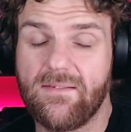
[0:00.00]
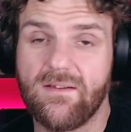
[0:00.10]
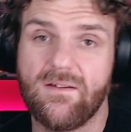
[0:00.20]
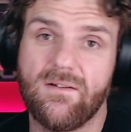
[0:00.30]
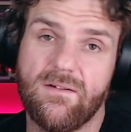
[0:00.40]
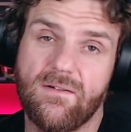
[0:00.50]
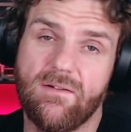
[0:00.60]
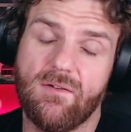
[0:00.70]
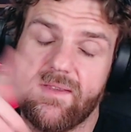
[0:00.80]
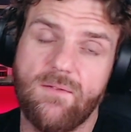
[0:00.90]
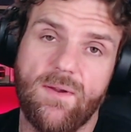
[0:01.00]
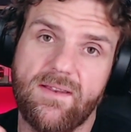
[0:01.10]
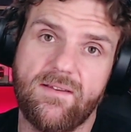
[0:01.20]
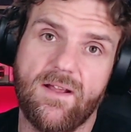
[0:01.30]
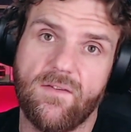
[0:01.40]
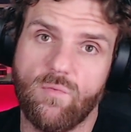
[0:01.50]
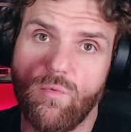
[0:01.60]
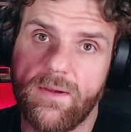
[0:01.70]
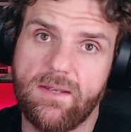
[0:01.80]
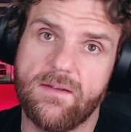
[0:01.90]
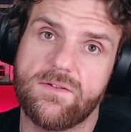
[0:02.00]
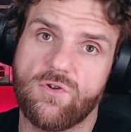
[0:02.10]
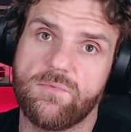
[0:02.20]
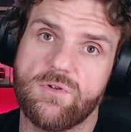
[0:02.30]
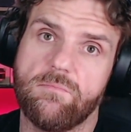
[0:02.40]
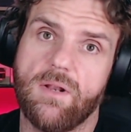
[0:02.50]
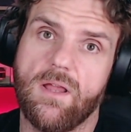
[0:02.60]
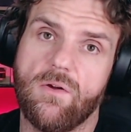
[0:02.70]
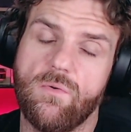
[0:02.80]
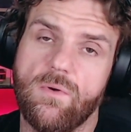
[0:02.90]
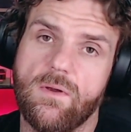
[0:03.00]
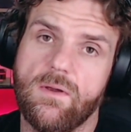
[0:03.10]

The giveaway details will be in the description below.